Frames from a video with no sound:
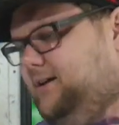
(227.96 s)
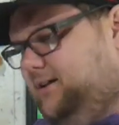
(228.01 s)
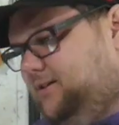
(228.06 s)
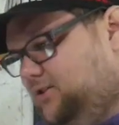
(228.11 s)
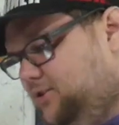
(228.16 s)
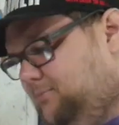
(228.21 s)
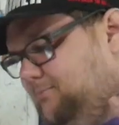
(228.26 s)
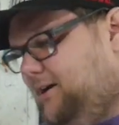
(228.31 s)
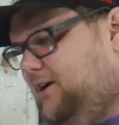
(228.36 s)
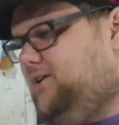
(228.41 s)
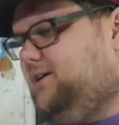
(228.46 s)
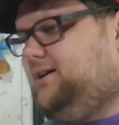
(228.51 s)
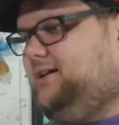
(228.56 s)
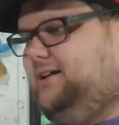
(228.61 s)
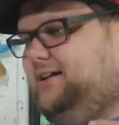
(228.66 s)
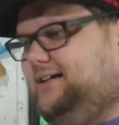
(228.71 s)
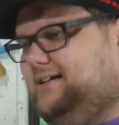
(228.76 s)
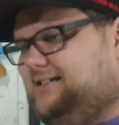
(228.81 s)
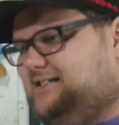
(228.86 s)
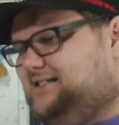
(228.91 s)

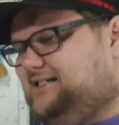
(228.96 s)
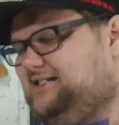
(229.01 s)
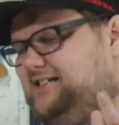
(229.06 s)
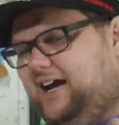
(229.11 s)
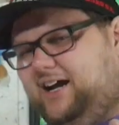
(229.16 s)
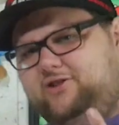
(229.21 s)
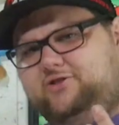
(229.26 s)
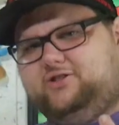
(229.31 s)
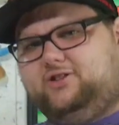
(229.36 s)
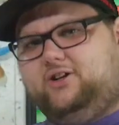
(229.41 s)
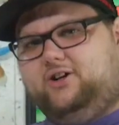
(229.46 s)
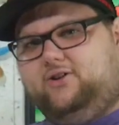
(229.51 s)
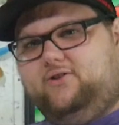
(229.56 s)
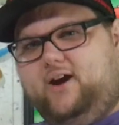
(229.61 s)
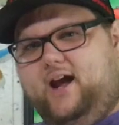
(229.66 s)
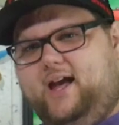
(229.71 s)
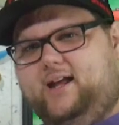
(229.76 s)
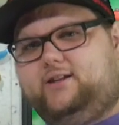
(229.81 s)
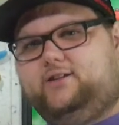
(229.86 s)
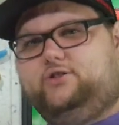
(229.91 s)
numerically it sounds
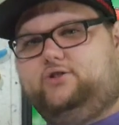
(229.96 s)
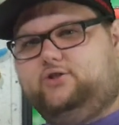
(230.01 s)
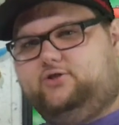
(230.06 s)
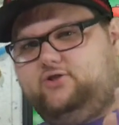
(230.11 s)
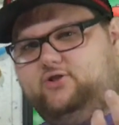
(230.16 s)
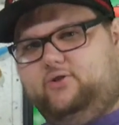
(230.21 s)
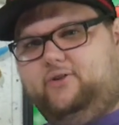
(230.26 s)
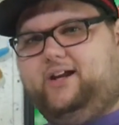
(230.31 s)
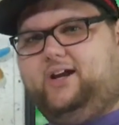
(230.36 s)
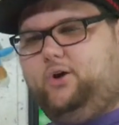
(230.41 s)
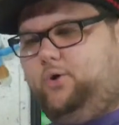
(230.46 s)
correct, just doing